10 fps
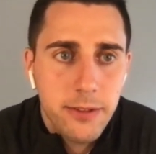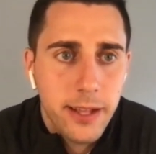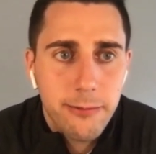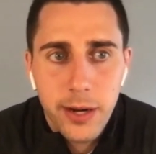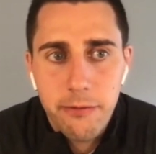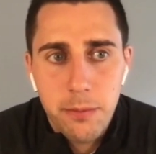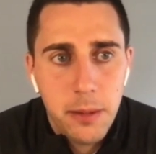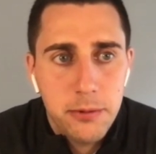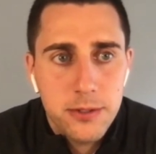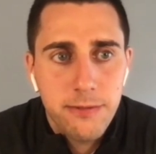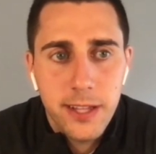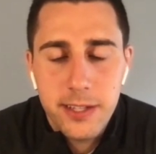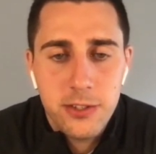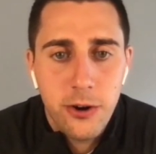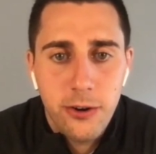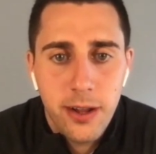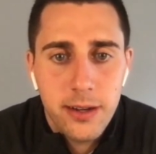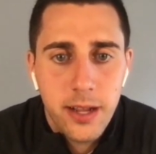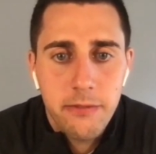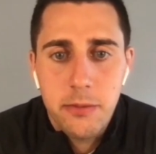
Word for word: like whatever people's feelings are on kind